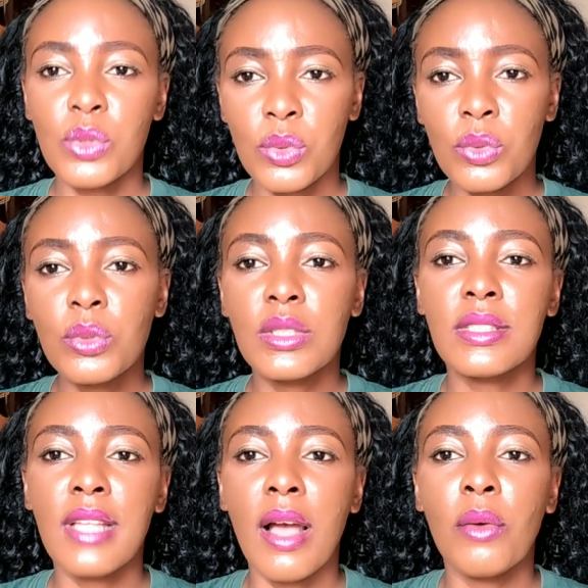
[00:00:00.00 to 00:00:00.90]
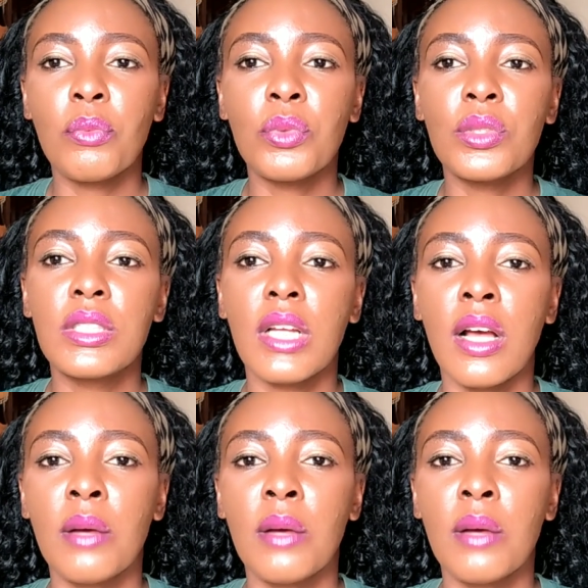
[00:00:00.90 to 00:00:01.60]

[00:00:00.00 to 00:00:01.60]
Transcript: schools that would